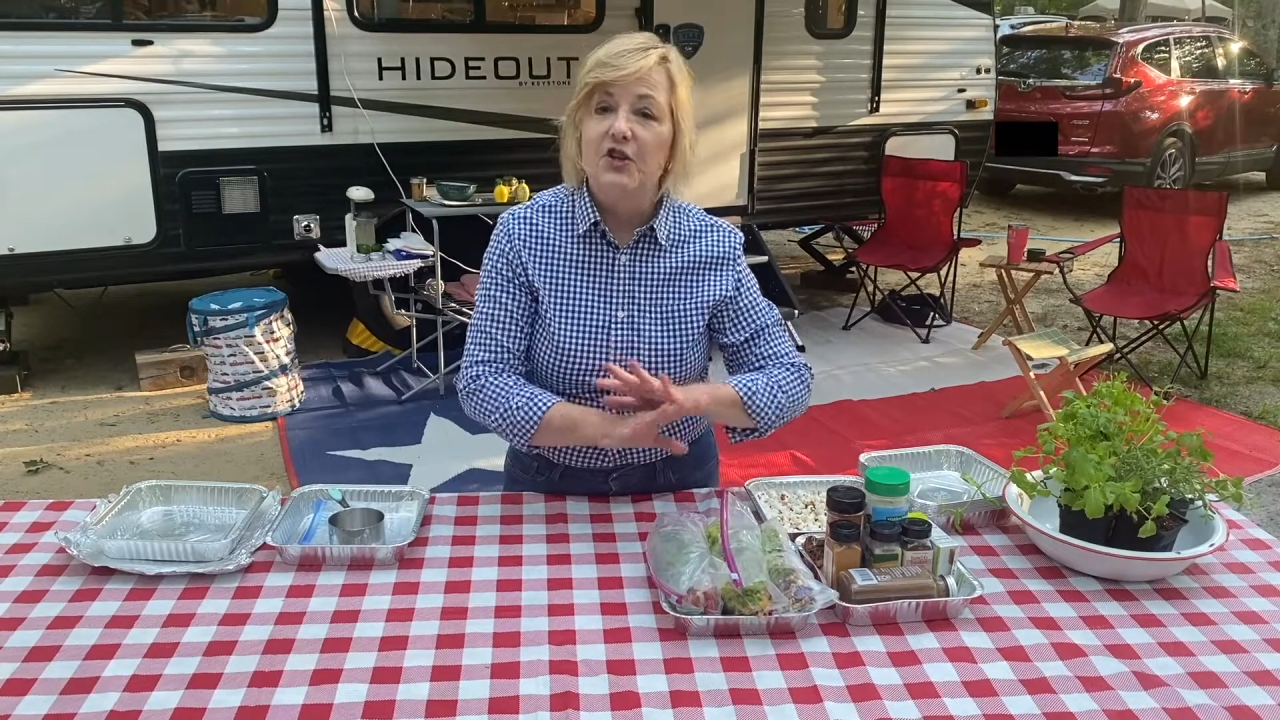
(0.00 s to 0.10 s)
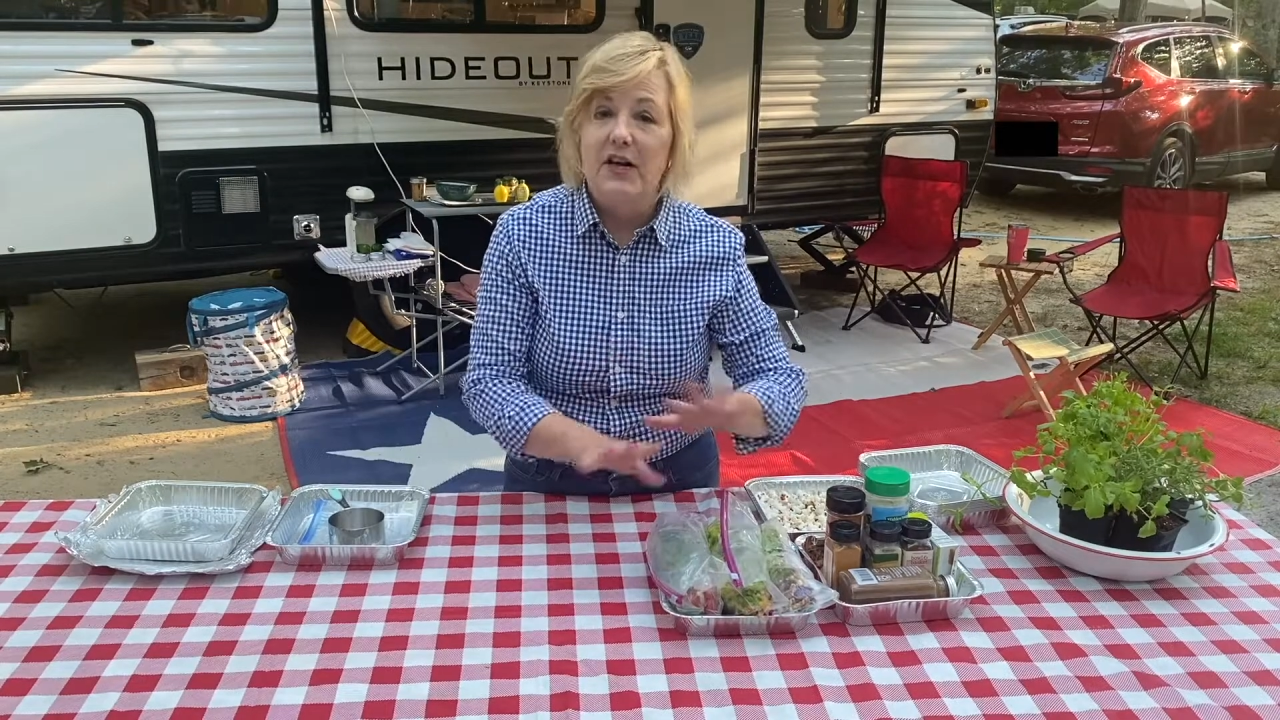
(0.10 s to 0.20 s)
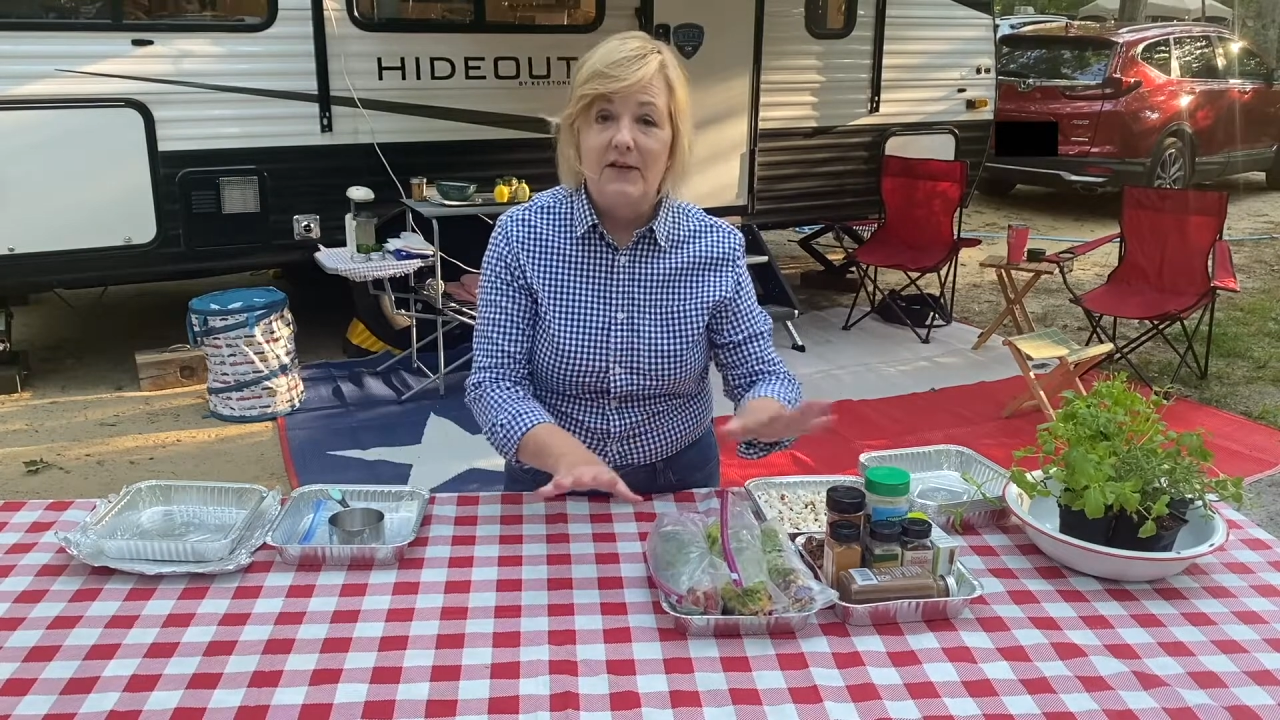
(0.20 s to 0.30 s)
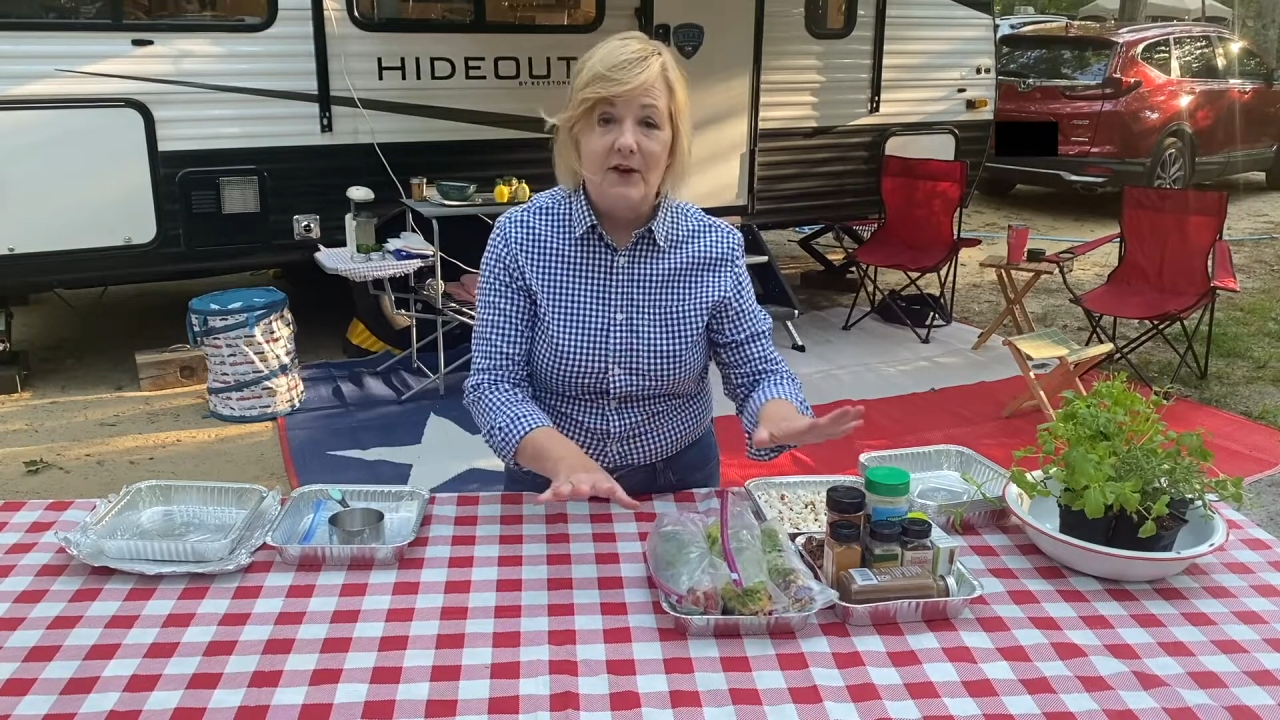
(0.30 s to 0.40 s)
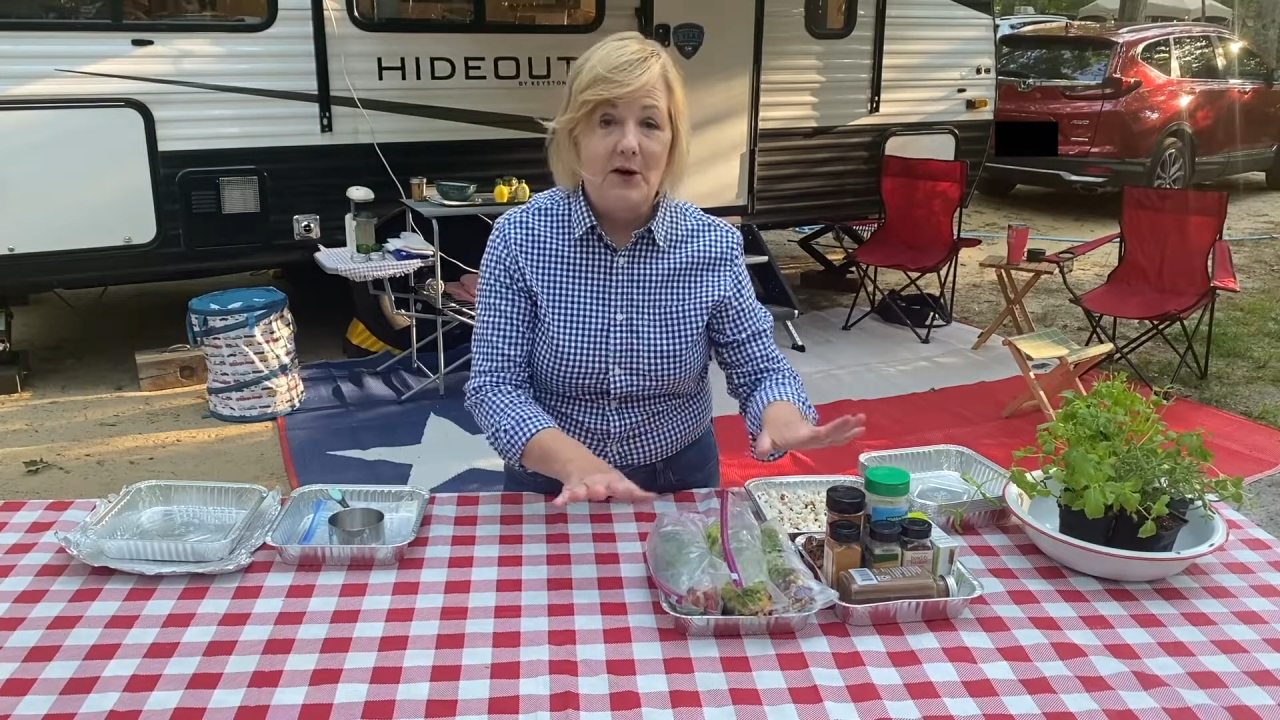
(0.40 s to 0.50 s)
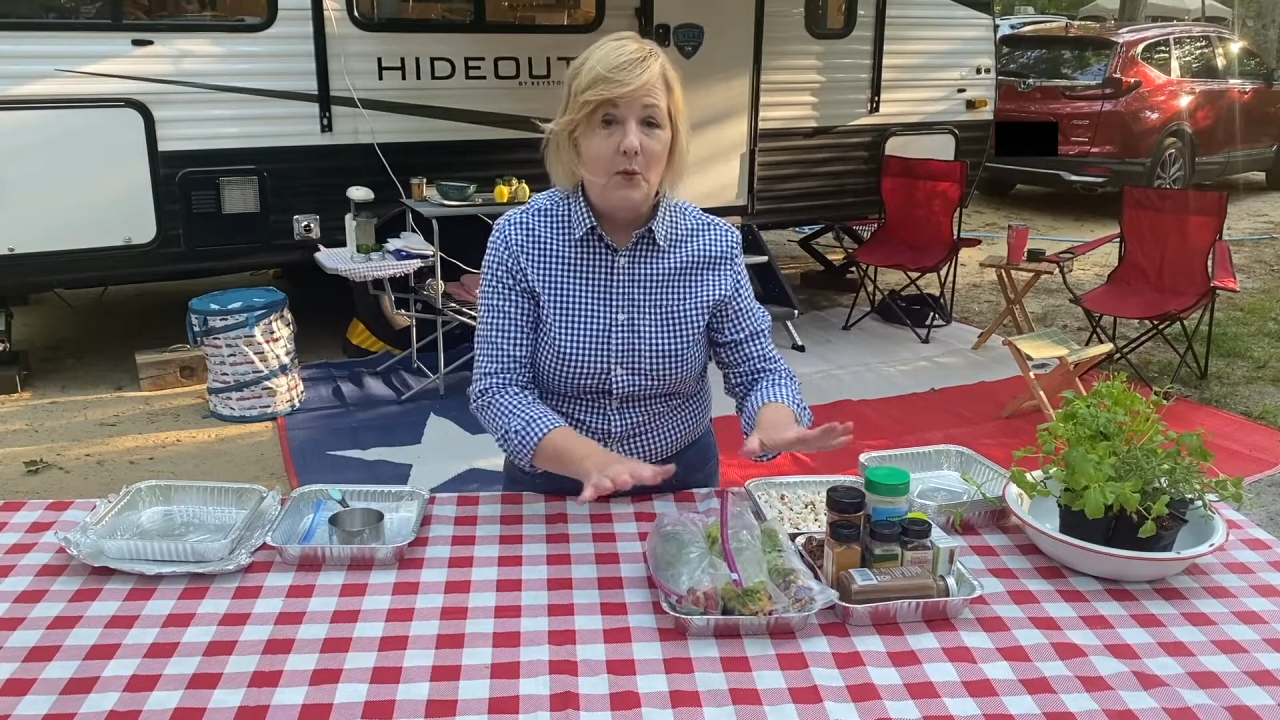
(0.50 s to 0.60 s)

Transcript: and I've got a